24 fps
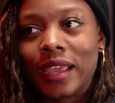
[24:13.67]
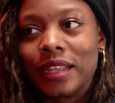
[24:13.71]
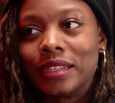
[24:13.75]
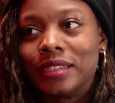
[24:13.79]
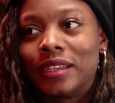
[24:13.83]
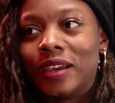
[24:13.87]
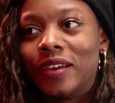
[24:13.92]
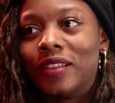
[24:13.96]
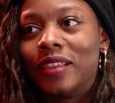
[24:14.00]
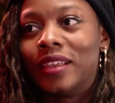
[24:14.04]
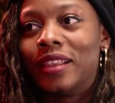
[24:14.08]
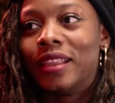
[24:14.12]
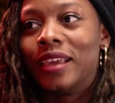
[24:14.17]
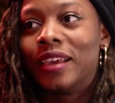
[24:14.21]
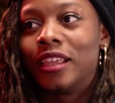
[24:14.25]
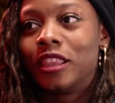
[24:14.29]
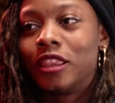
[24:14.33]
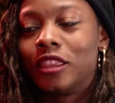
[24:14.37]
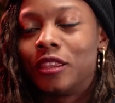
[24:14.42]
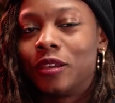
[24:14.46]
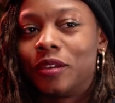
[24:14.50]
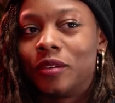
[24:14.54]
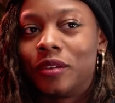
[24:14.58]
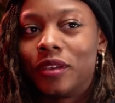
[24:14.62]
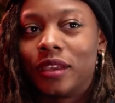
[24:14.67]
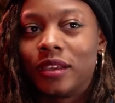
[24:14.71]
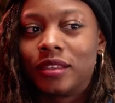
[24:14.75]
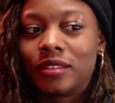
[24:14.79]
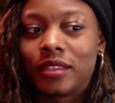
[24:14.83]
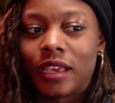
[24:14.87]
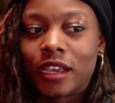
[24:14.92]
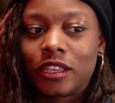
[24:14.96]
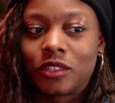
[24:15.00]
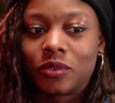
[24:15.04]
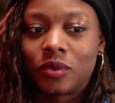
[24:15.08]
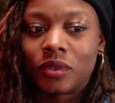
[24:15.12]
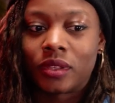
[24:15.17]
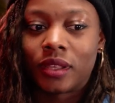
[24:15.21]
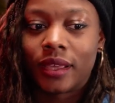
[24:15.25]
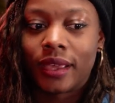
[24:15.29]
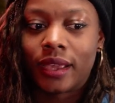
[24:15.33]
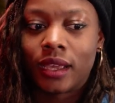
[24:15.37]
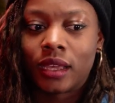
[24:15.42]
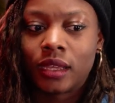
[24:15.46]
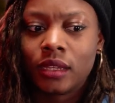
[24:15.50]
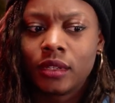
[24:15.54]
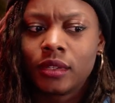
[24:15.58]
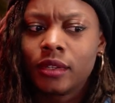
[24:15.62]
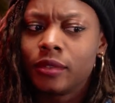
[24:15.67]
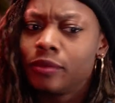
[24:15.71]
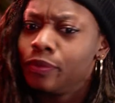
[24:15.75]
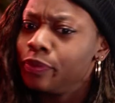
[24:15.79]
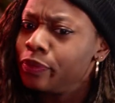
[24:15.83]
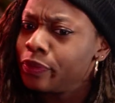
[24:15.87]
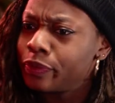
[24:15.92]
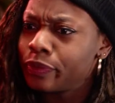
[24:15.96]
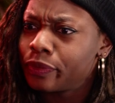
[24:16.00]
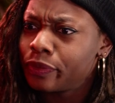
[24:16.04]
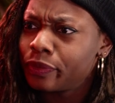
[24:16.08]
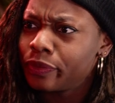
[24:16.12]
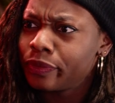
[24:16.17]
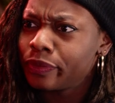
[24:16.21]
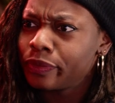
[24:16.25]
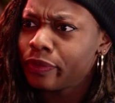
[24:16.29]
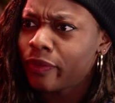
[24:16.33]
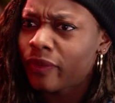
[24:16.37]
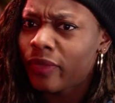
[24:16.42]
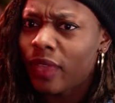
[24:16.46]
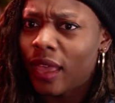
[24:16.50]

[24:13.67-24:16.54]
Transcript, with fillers: I could tell that like the execs were like, hmm,